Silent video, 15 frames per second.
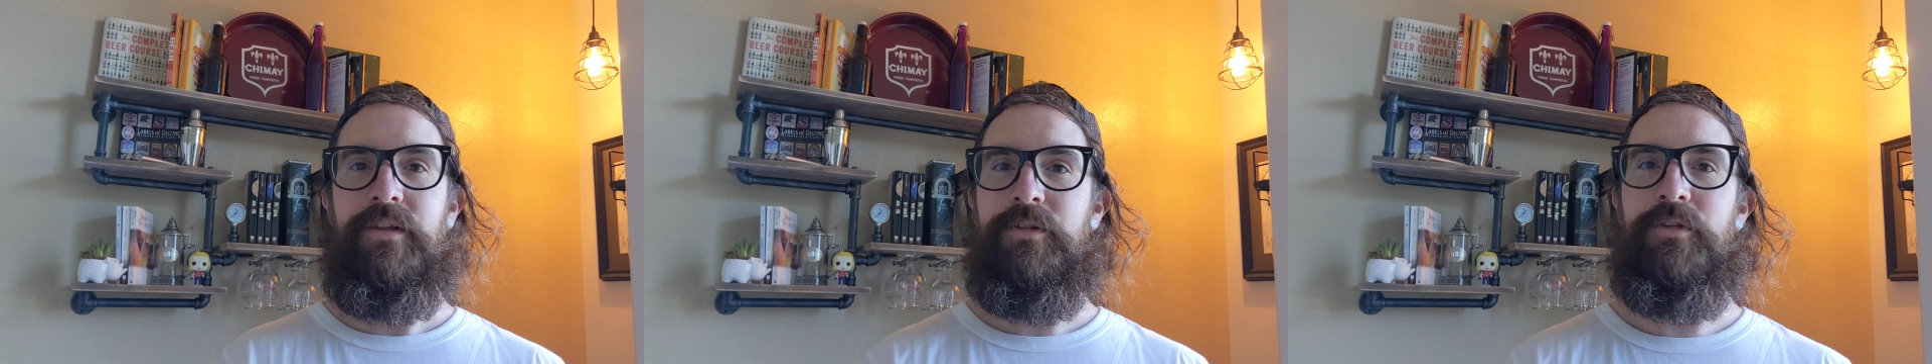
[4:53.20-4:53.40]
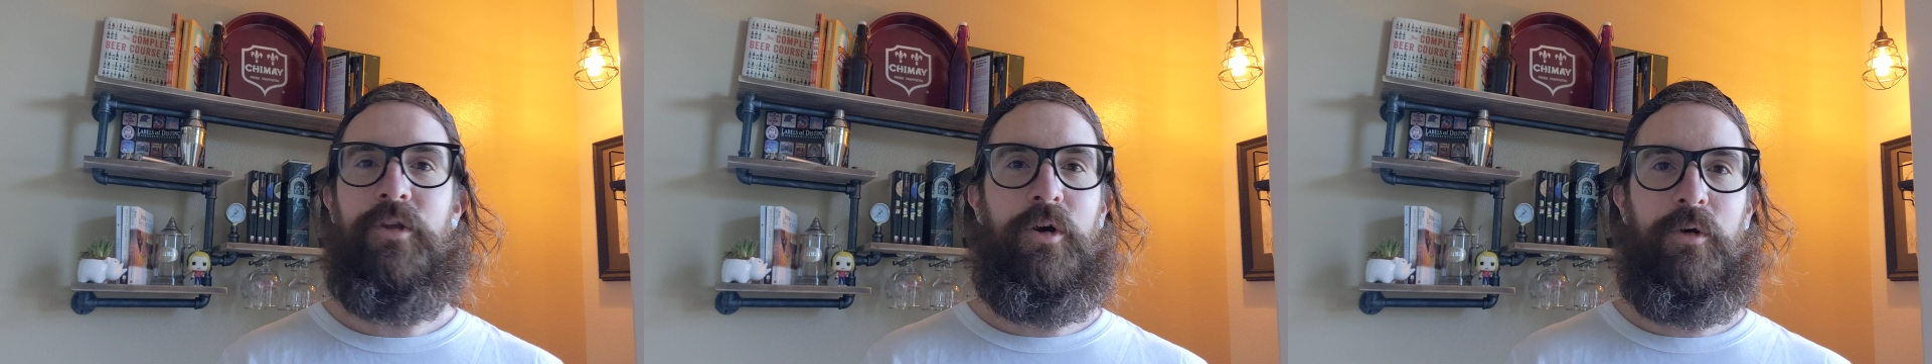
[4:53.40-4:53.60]

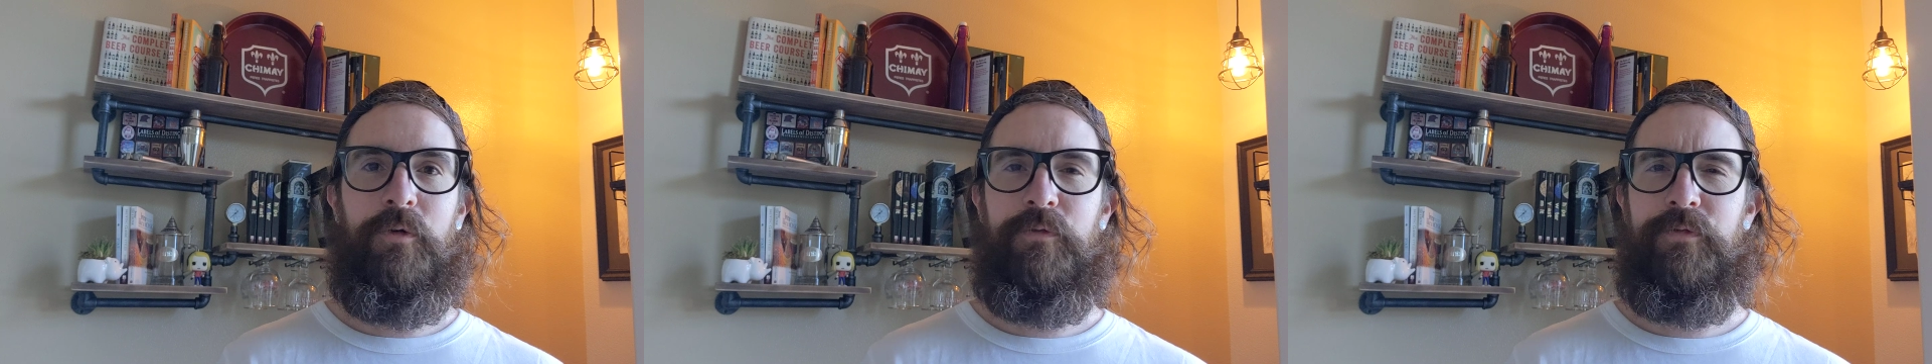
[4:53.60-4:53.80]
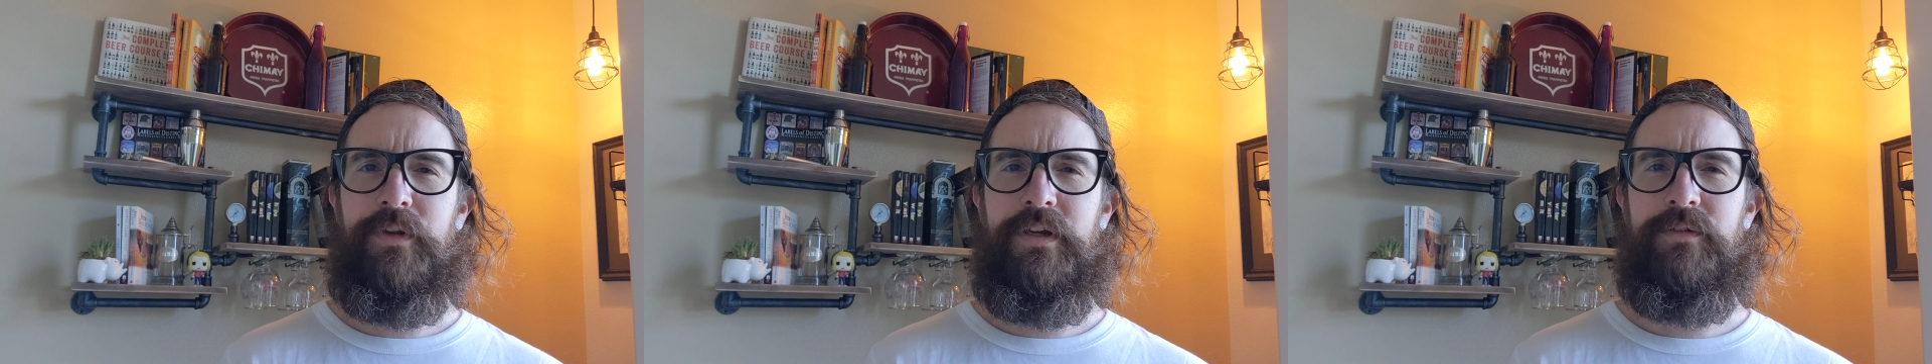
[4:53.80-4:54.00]
no
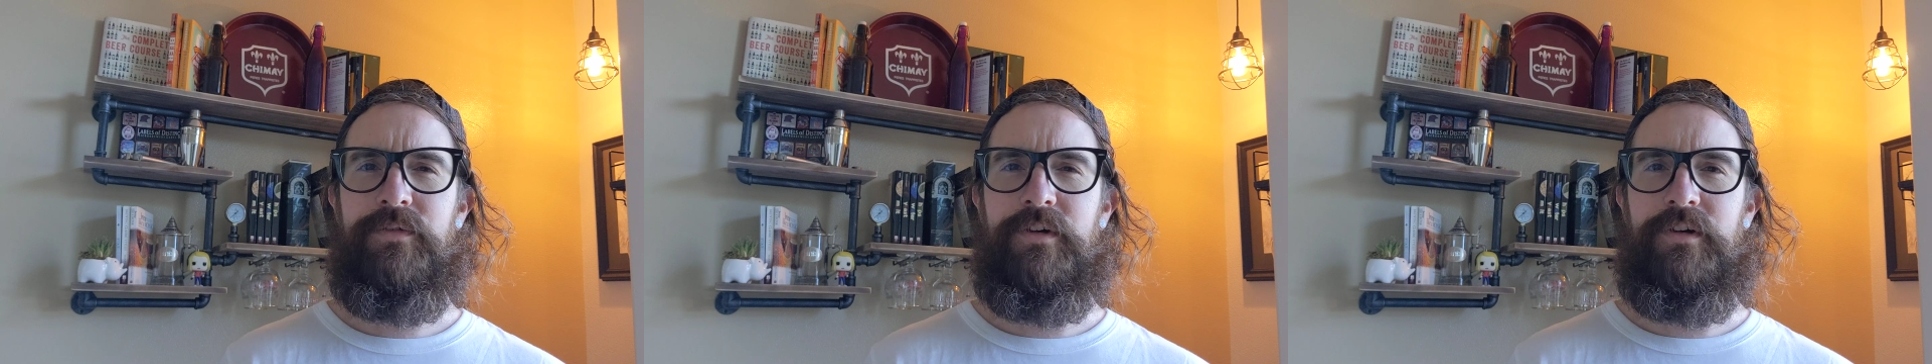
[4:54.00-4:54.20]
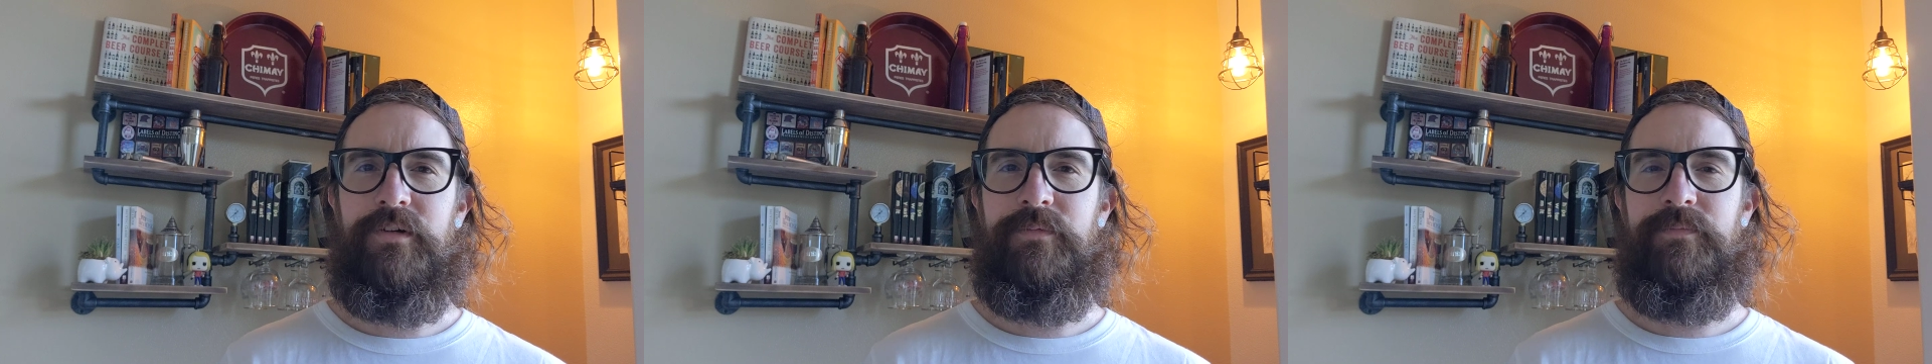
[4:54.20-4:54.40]

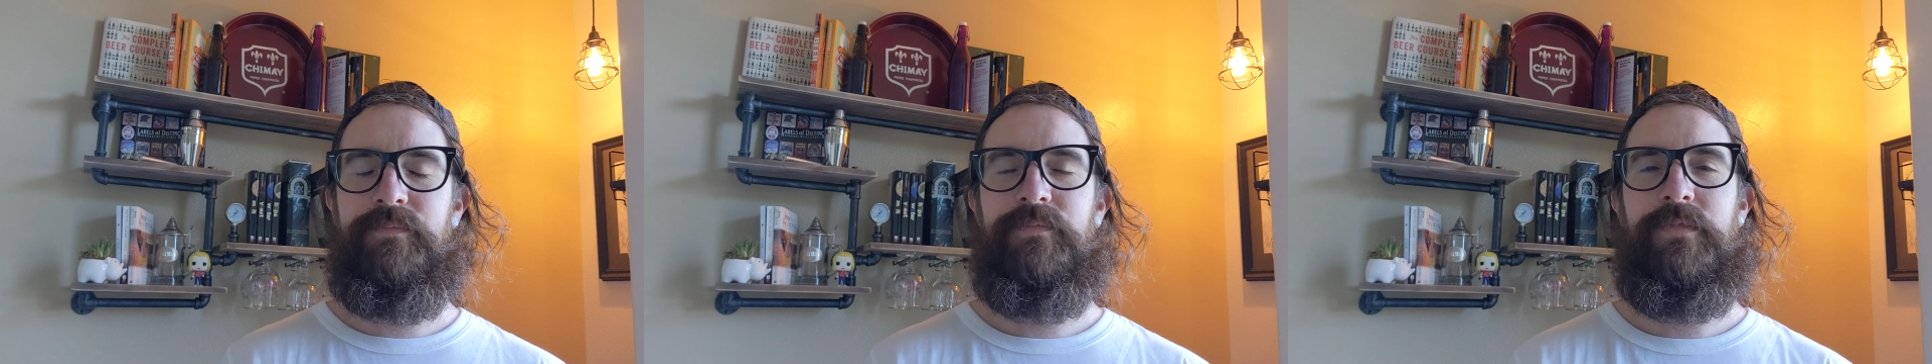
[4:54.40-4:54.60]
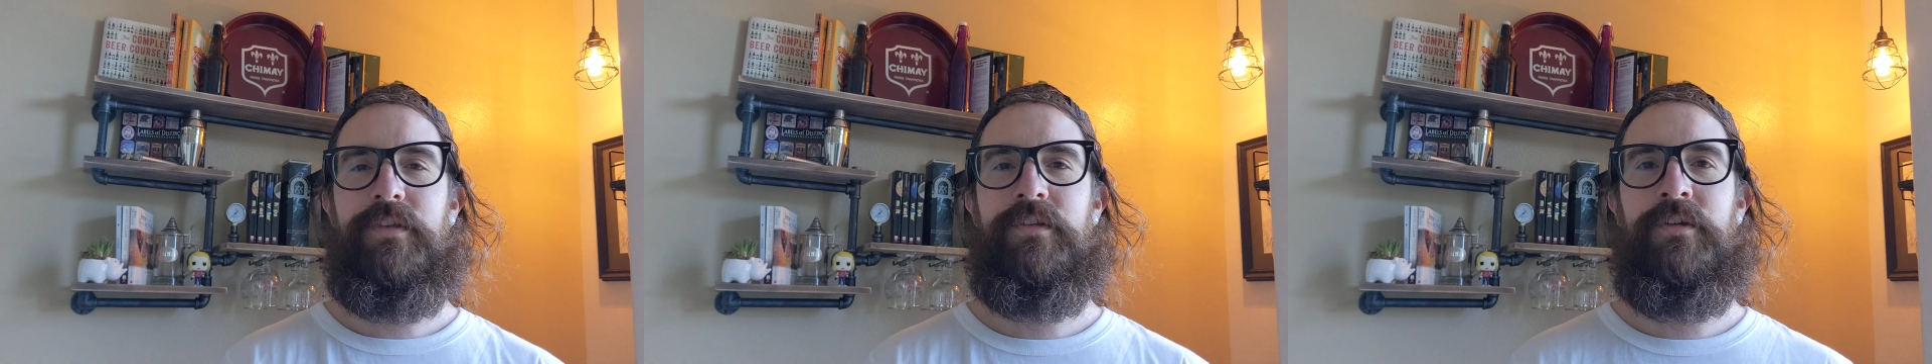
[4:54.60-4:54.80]
fever.
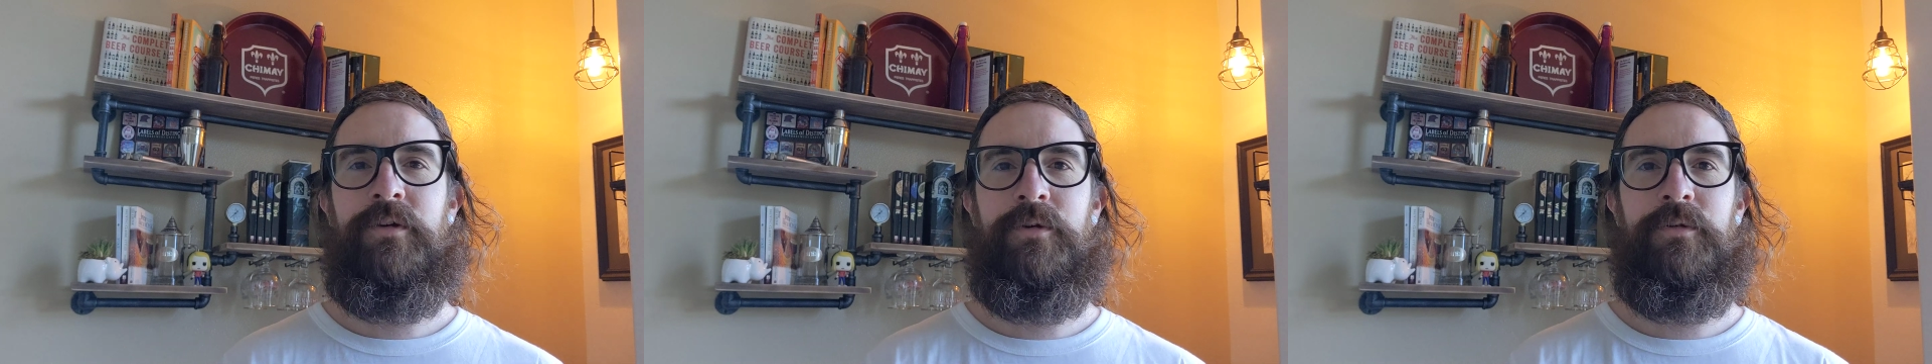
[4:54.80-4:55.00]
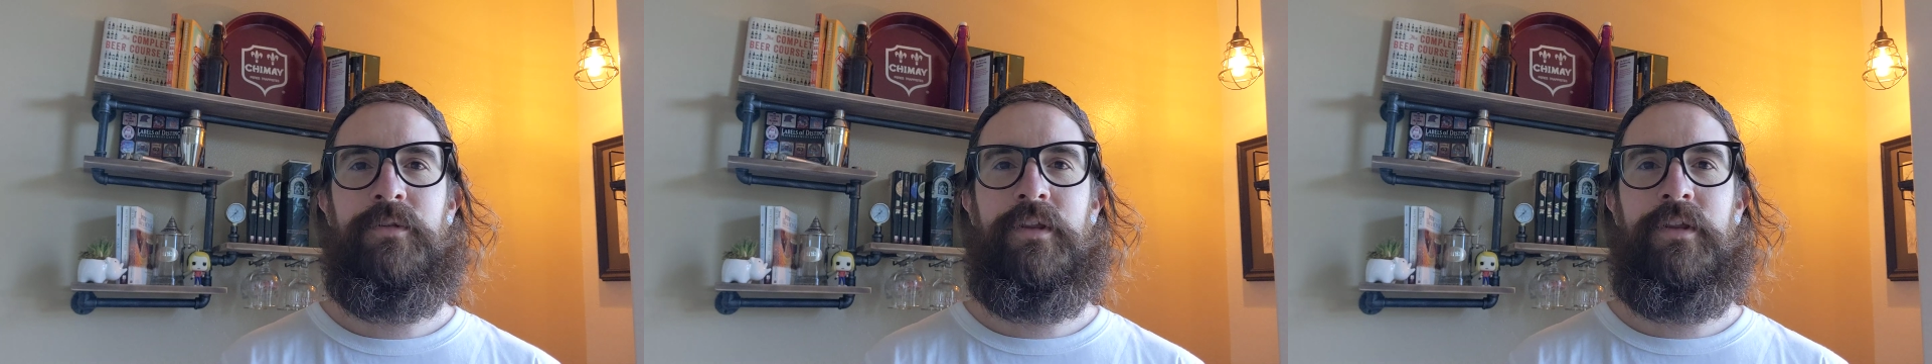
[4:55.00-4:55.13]
So